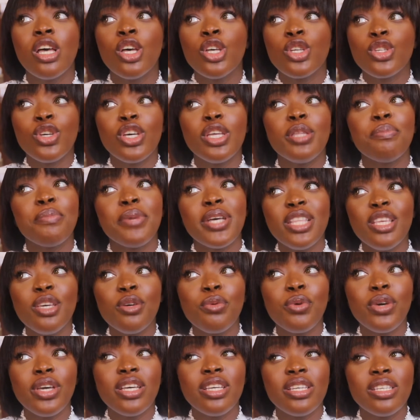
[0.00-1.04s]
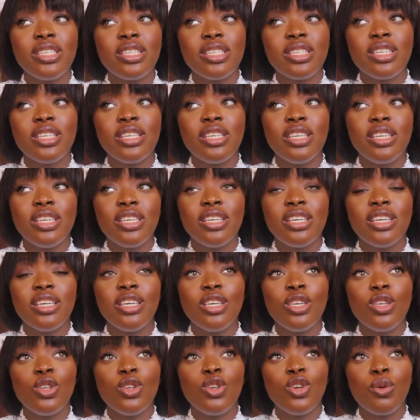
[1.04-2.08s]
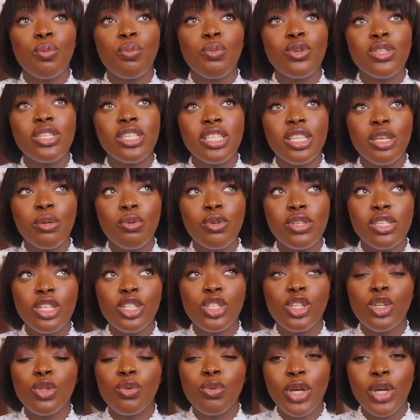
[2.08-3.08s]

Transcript: So in many ways, you're put in a position